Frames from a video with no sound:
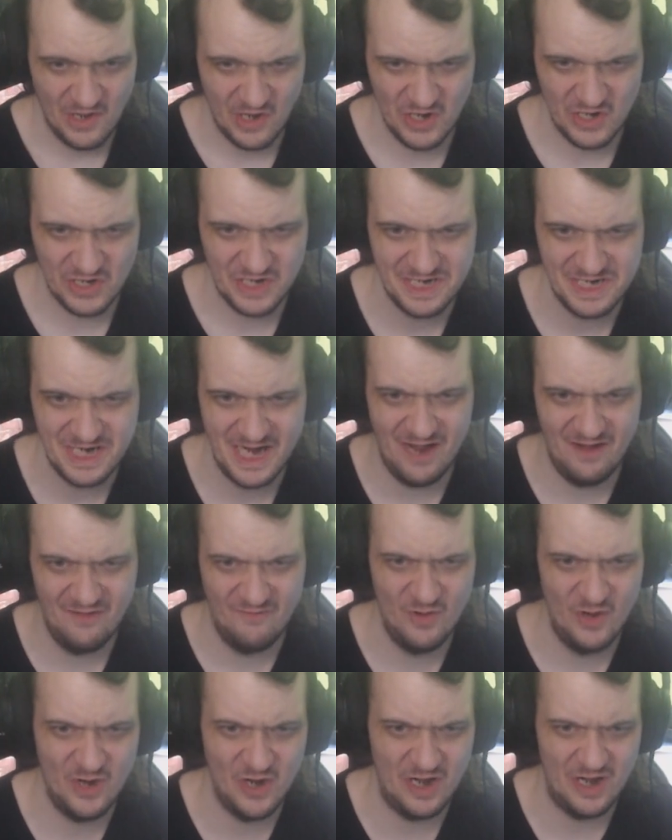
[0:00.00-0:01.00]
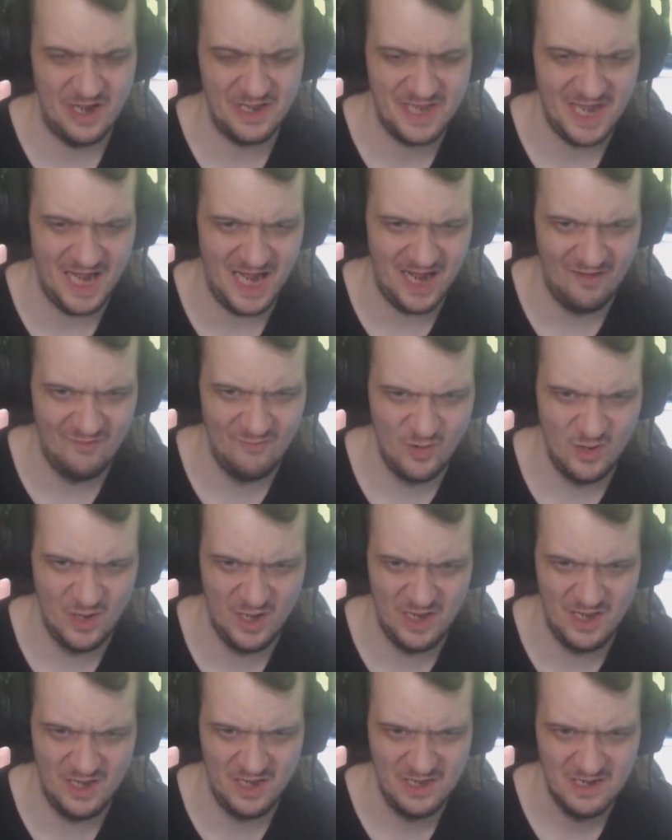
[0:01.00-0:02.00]
A shower, a
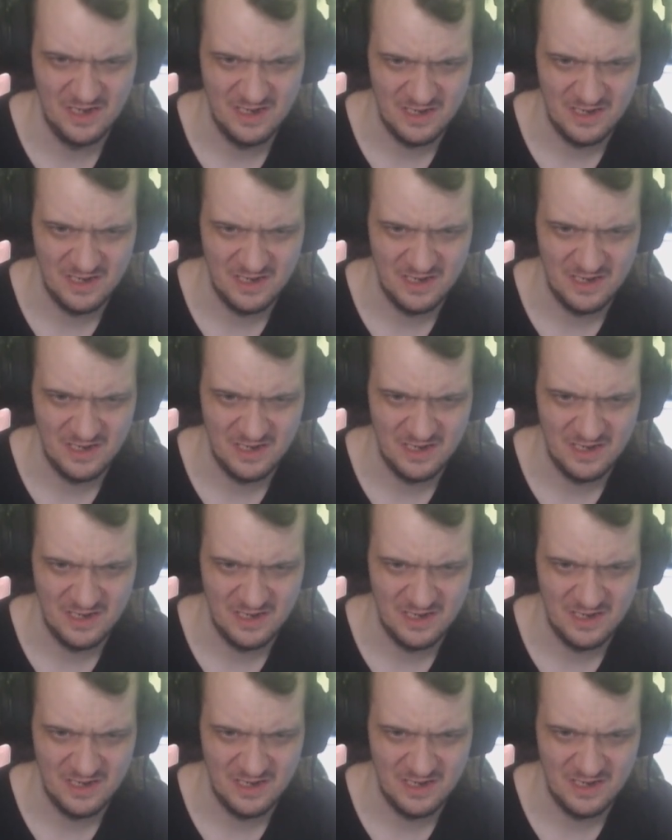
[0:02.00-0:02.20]
towel.